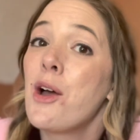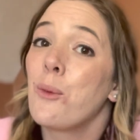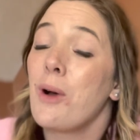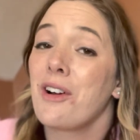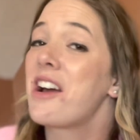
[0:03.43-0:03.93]

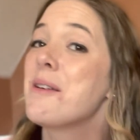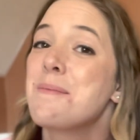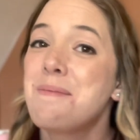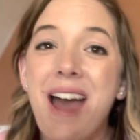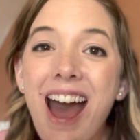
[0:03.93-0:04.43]
Welcome
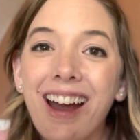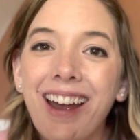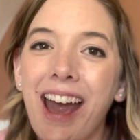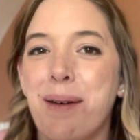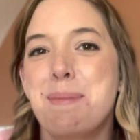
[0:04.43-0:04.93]
back,
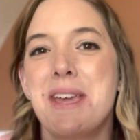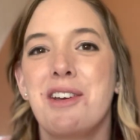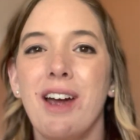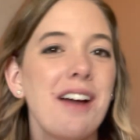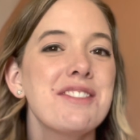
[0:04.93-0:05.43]
happy
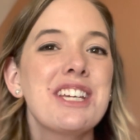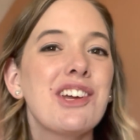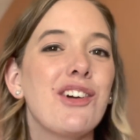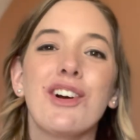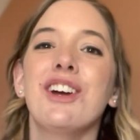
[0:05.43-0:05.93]
crafting
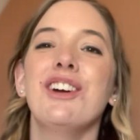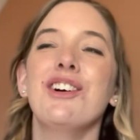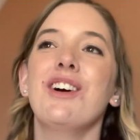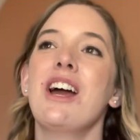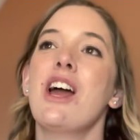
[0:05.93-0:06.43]

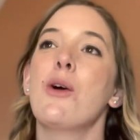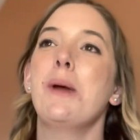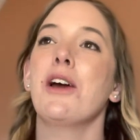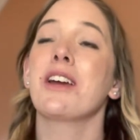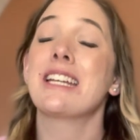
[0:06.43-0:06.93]
crew. We
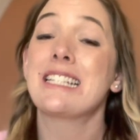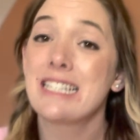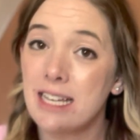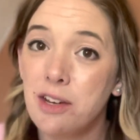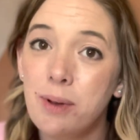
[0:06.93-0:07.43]
are
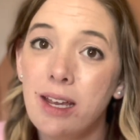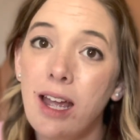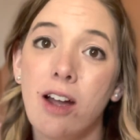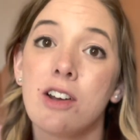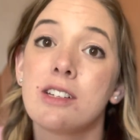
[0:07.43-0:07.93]
continuing
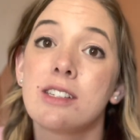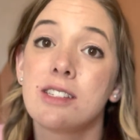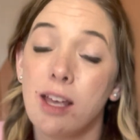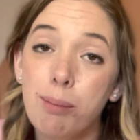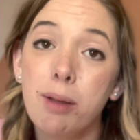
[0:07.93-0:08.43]
our
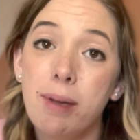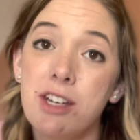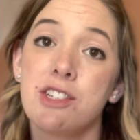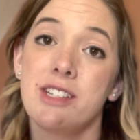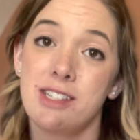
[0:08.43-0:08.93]

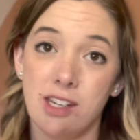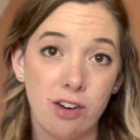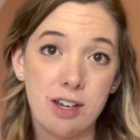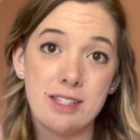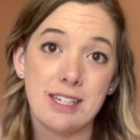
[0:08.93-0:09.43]
sublimation
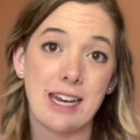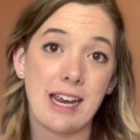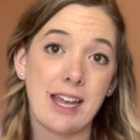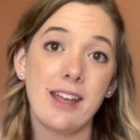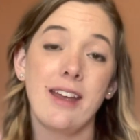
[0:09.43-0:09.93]
series
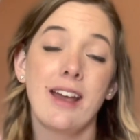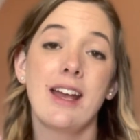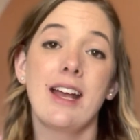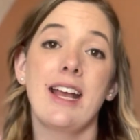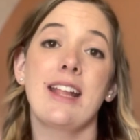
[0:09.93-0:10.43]
today.
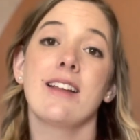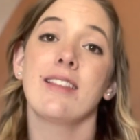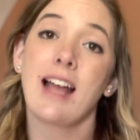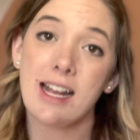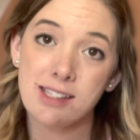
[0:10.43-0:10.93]
In the
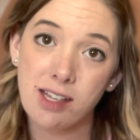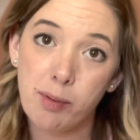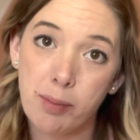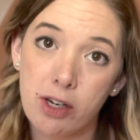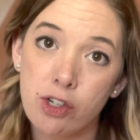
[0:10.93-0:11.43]
last
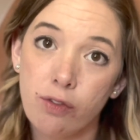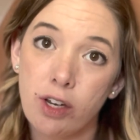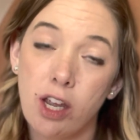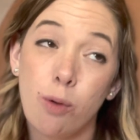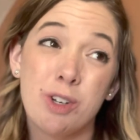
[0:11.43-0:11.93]
sublimation
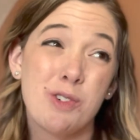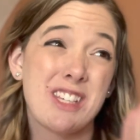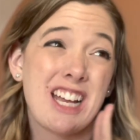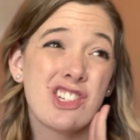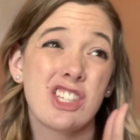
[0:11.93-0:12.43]
video, which was
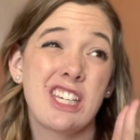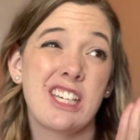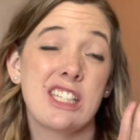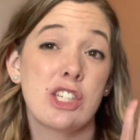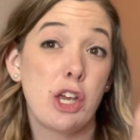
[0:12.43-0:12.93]
actually
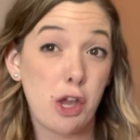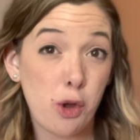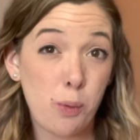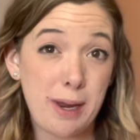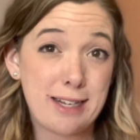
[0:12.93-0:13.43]
2
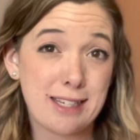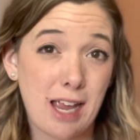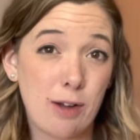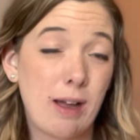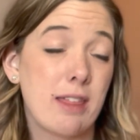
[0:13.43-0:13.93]
weeks
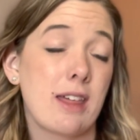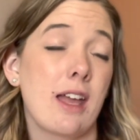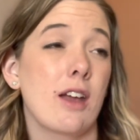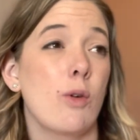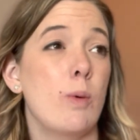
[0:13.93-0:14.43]
ago, I
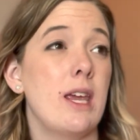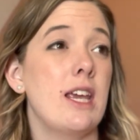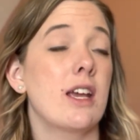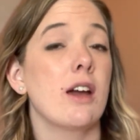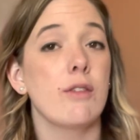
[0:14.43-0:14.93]
think,
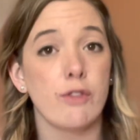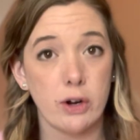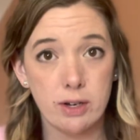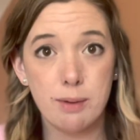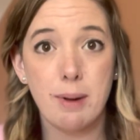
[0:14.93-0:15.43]
we
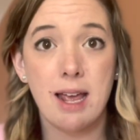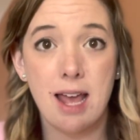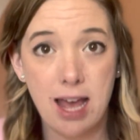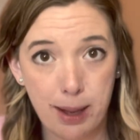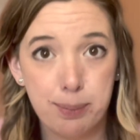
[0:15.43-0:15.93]
converted my
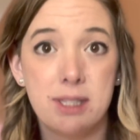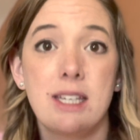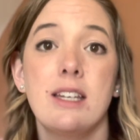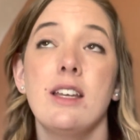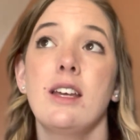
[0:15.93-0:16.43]

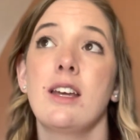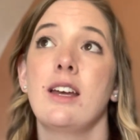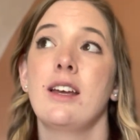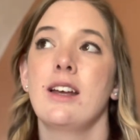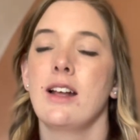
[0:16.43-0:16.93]
Epson.
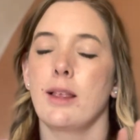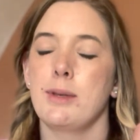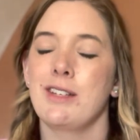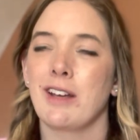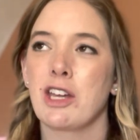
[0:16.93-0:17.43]
Let me
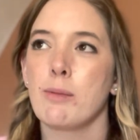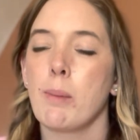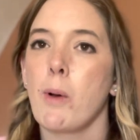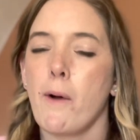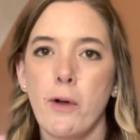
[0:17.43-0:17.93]
see if I can
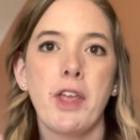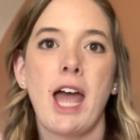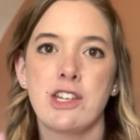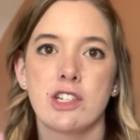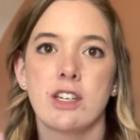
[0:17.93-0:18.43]
remember all the
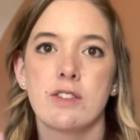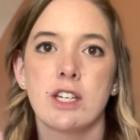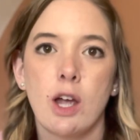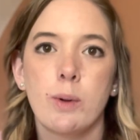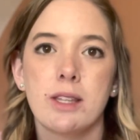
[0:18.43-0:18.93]
adjectives that
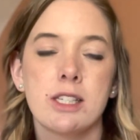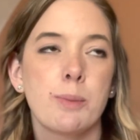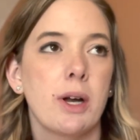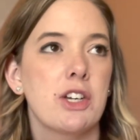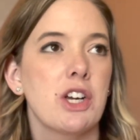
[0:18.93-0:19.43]
go with this
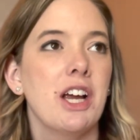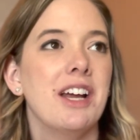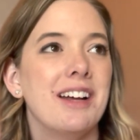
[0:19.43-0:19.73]
printer.